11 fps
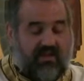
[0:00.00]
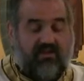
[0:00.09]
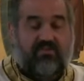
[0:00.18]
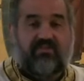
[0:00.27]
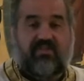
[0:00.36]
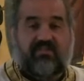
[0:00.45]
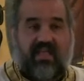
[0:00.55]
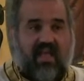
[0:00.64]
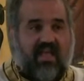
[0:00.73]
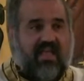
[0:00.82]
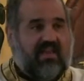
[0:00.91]
in our
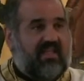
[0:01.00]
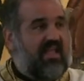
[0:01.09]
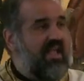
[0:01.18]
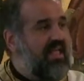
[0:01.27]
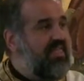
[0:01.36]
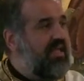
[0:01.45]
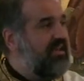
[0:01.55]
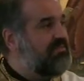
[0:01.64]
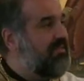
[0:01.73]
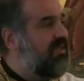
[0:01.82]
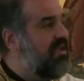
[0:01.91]
society that
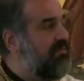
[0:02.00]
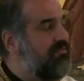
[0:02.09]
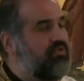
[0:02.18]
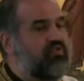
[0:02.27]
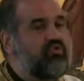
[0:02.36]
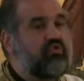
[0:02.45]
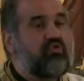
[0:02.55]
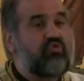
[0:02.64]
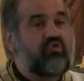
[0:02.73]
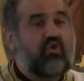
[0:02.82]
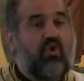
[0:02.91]
has become
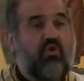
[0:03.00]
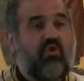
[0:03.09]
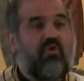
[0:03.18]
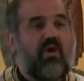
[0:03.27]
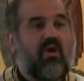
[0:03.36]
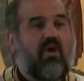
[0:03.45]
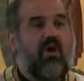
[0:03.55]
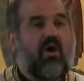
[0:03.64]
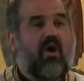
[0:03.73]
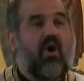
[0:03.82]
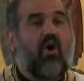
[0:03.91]
so
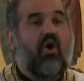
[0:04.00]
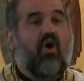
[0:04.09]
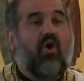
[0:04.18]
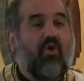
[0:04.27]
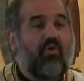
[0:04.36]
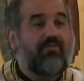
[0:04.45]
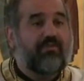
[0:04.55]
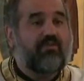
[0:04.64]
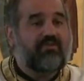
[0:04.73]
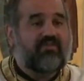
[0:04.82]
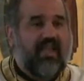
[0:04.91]

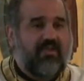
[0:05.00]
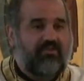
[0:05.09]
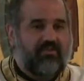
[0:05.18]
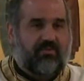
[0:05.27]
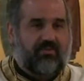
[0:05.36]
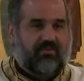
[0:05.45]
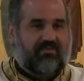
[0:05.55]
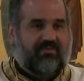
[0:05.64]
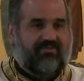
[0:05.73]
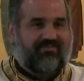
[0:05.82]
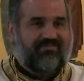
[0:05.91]

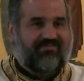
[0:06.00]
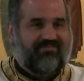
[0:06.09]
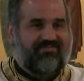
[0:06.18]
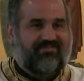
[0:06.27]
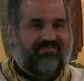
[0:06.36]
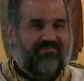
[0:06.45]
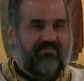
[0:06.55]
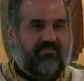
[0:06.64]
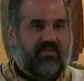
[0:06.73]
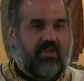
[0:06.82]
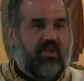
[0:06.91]
overscheduled
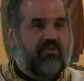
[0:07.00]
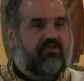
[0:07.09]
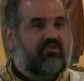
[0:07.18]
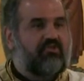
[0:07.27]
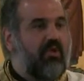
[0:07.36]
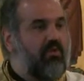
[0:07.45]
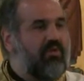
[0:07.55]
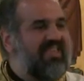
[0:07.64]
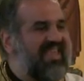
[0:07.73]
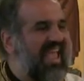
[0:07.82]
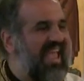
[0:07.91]

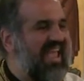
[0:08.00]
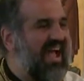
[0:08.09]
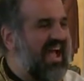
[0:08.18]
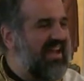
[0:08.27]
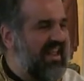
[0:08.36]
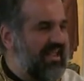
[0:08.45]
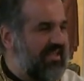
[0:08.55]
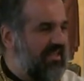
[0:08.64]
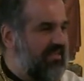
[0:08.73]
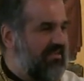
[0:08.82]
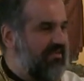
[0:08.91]
so
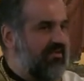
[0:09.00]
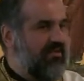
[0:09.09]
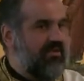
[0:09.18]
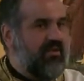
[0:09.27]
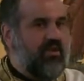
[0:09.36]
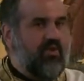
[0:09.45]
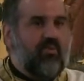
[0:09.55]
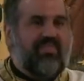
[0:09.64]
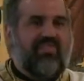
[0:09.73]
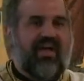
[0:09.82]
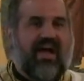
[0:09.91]
chaotic
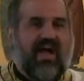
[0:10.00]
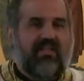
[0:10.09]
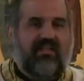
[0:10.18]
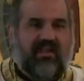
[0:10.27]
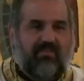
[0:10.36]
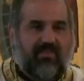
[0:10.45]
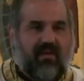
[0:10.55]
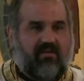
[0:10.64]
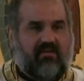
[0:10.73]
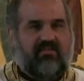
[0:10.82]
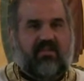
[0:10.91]
with the holiday
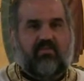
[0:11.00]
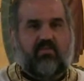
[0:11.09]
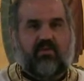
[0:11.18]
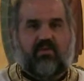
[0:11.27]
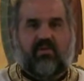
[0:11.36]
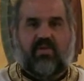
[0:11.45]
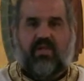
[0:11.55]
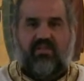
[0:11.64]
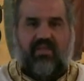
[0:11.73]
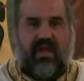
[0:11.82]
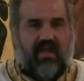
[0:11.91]
parties at work,
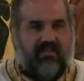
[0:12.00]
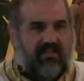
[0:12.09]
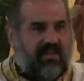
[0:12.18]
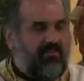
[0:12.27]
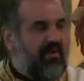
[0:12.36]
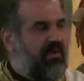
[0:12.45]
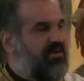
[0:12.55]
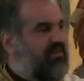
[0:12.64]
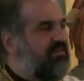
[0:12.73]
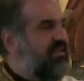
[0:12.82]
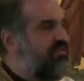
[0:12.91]
the holiday
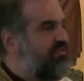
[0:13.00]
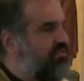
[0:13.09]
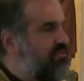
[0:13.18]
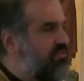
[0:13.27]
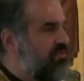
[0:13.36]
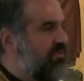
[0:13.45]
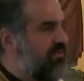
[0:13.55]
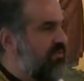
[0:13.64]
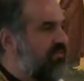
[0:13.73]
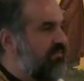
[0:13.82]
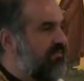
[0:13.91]
parties at
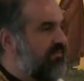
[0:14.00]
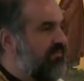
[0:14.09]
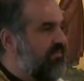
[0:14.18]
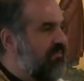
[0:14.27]
school,